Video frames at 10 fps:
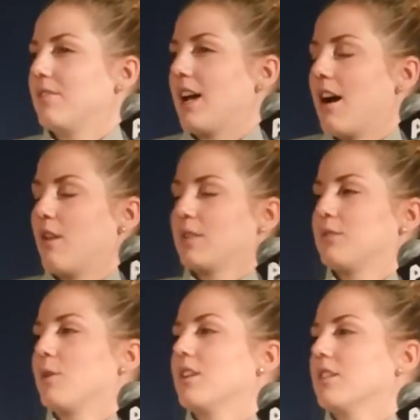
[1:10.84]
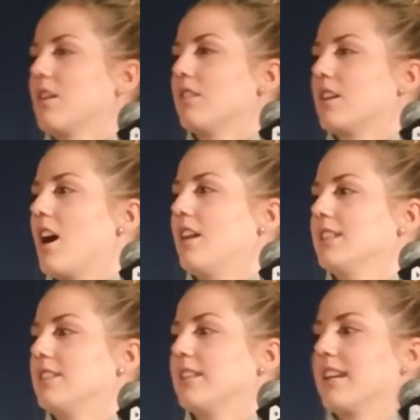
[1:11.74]
always wanted to go to
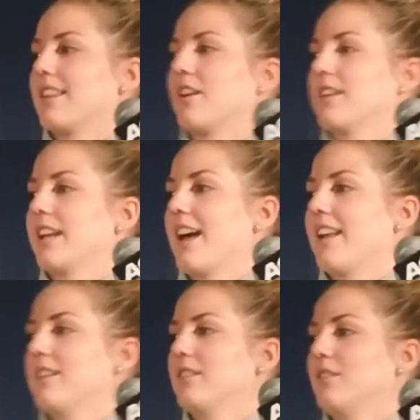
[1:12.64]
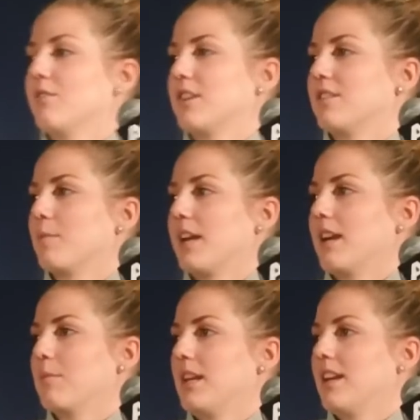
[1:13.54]
college, and I thought that University of
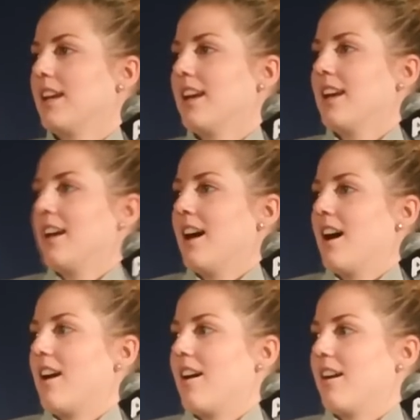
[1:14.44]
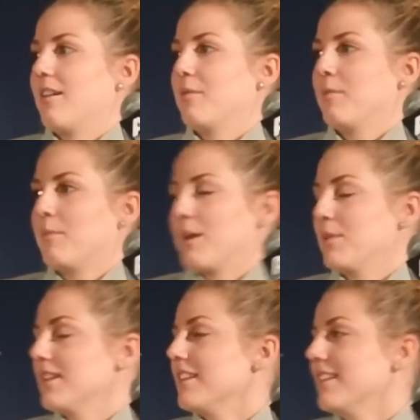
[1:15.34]
Miami might
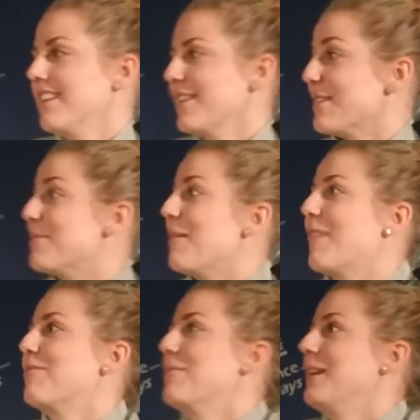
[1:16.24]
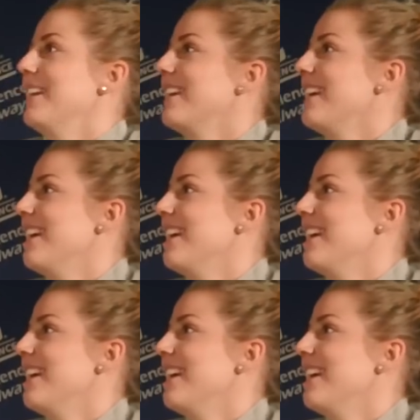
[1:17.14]
be the spot for me.